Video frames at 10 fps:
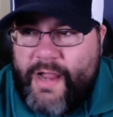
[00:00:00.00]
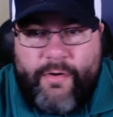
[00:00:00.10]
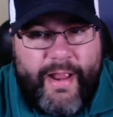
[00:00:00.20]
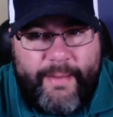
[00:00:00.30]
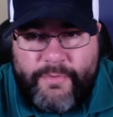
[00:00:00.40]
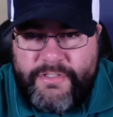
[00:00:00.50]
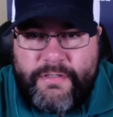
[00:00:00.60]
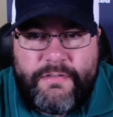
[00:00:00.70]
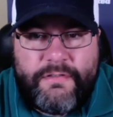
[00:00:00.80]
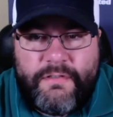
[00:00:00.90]
Kyle
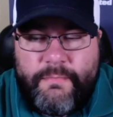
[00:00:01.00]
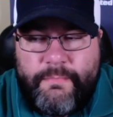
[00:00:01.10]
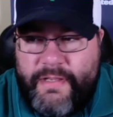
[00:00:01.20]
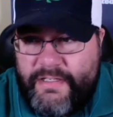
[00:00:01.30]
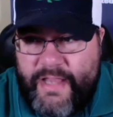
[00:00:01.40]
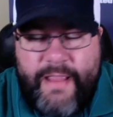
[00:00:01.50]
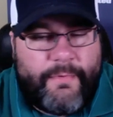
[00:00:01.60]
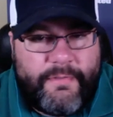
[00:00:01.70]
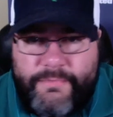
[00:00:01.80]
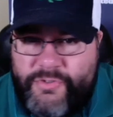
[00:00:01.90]
Hamilton is
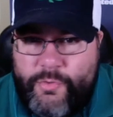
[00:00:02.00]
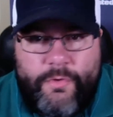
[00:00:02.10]
able to do